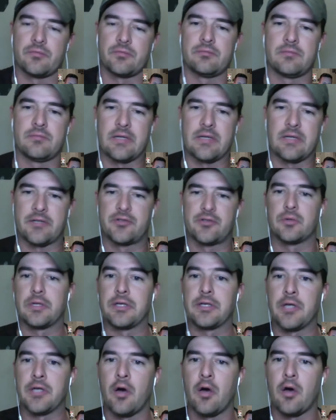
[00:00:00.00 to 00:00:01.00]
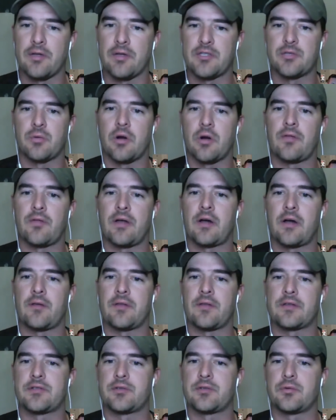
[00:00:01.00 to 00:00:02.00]
like truly know that you are there,
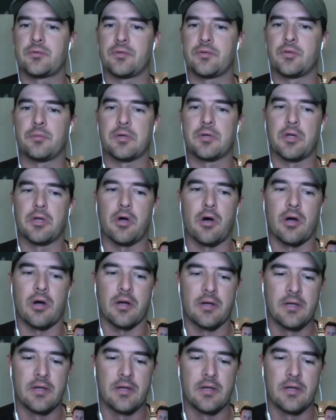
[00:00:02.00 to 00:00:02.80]
that you you belong.